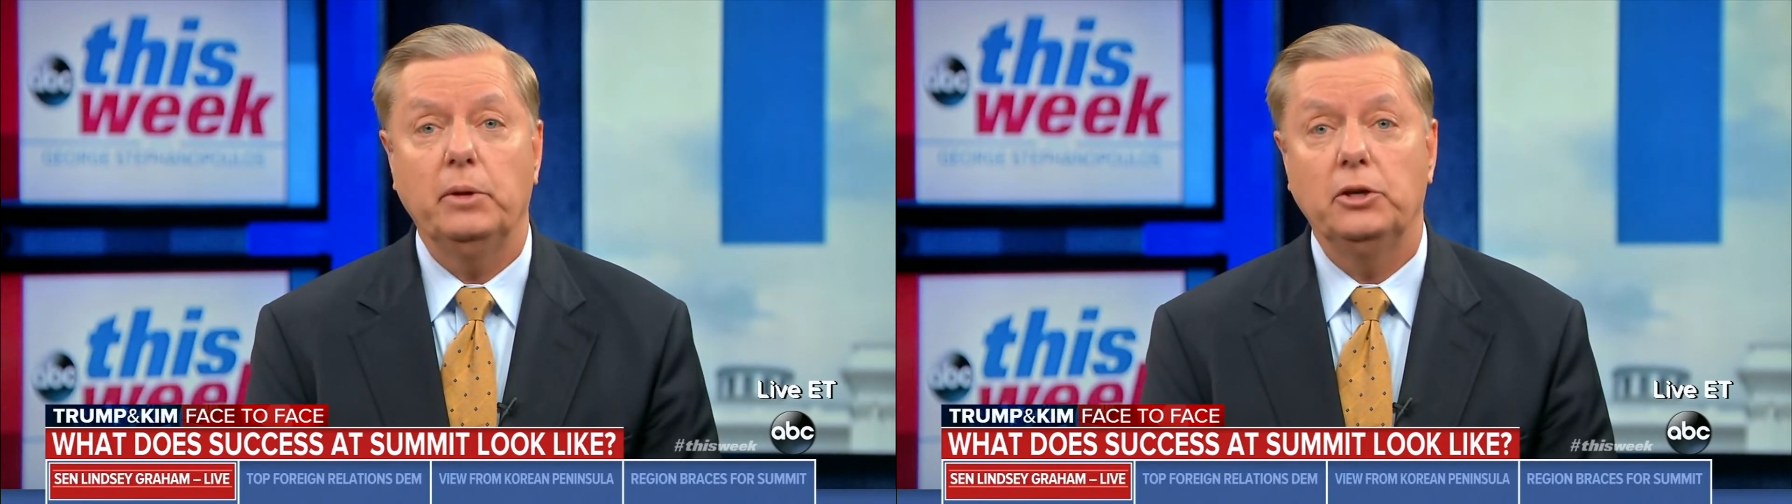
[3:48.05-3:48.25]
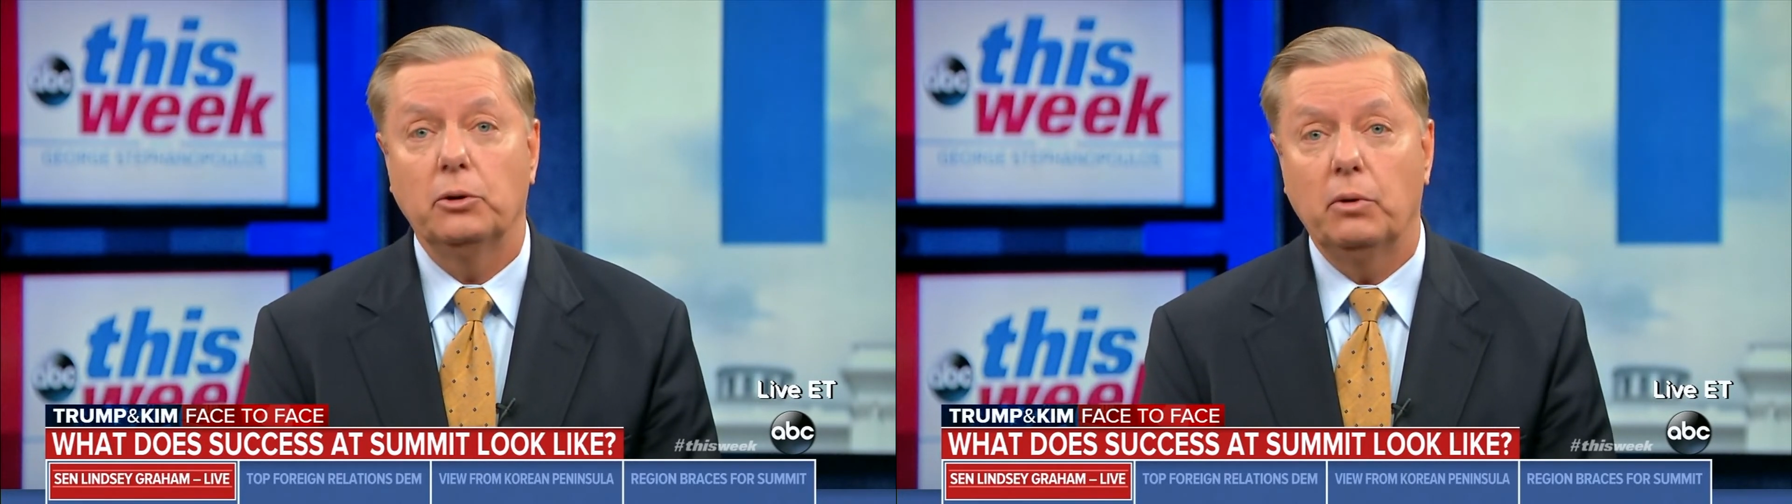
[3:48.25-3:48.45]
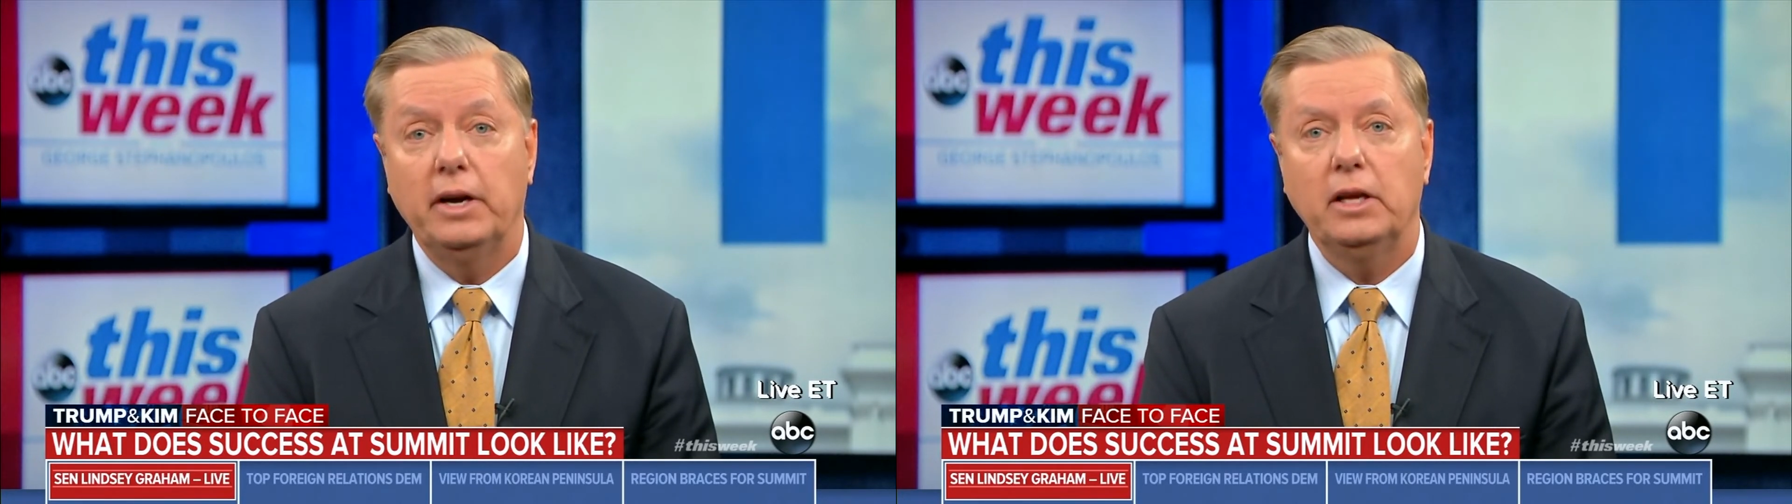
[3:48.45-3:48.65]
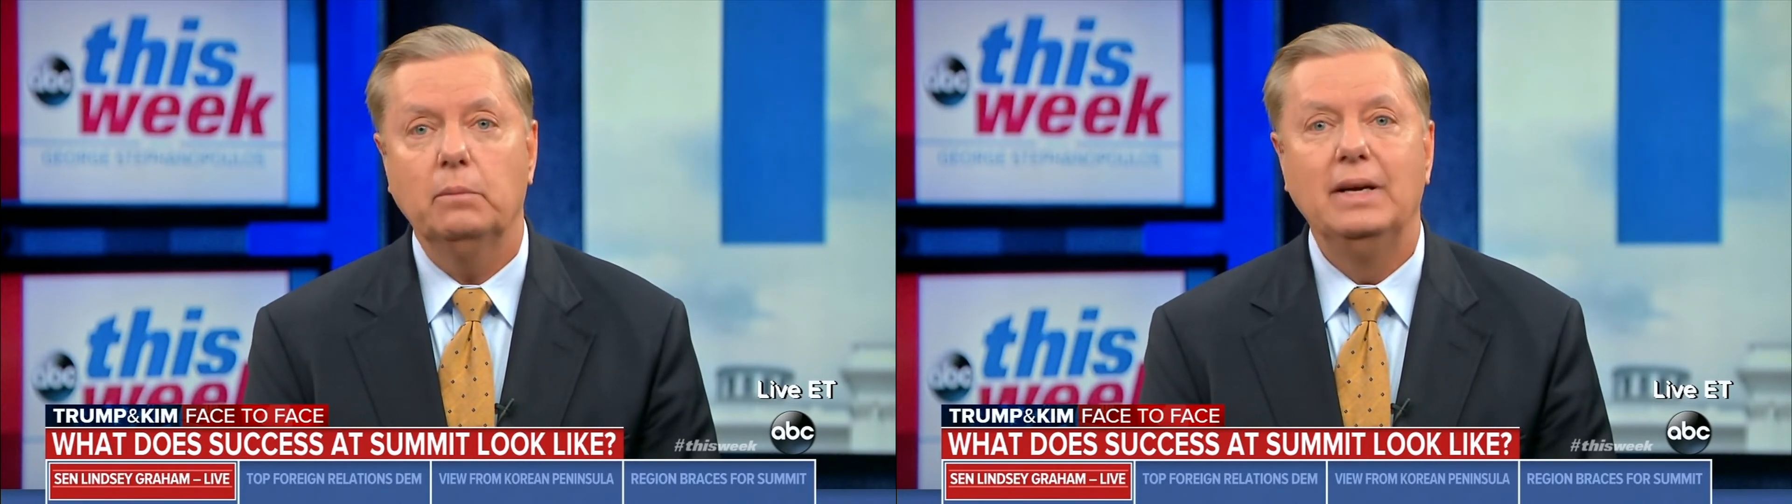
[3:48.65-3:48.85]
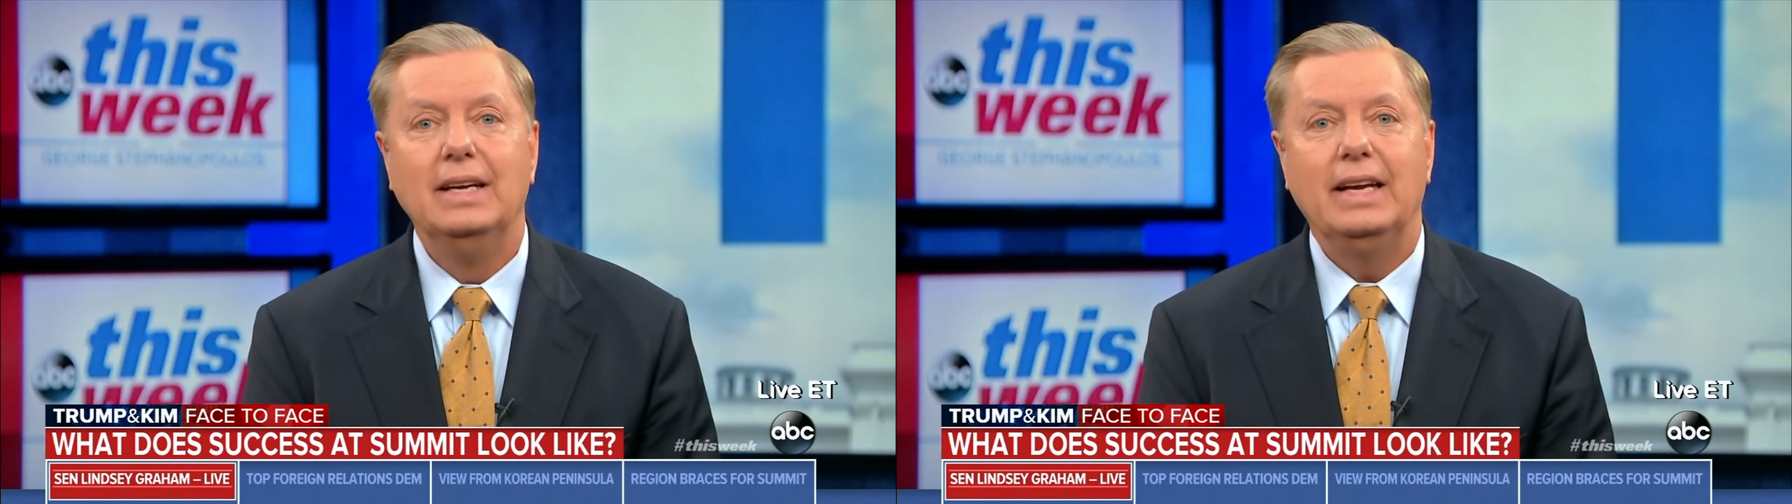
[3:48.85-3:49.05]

and uranium,